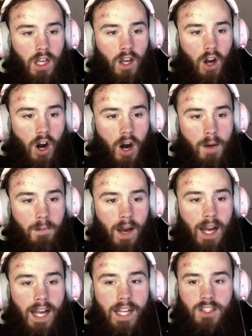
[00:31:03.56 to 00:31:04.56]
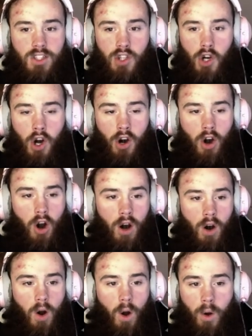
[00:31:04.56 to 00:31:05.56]
our minds are
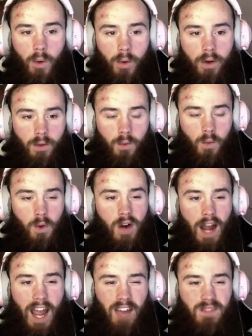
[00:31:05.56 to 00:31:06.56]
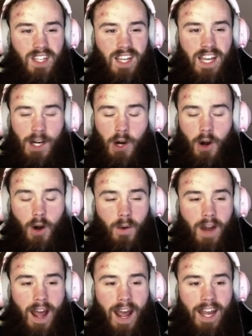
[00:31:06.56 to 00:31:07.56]
our own. We're empty in our
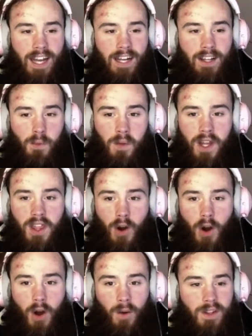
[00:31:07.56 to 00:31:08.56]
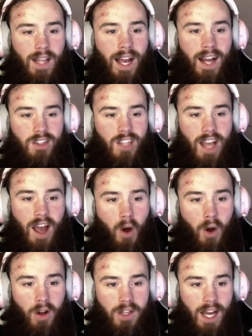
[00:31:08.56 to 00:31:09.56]
own head with our own thoughts at
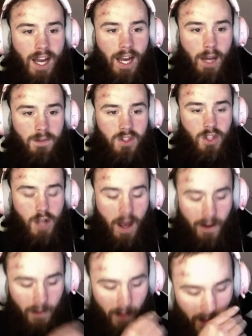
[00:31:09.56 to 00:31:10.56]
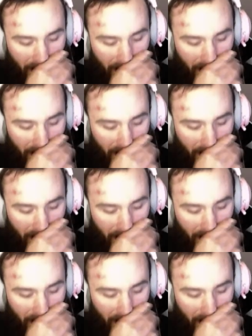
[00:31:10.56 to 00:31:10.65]
all times, you know?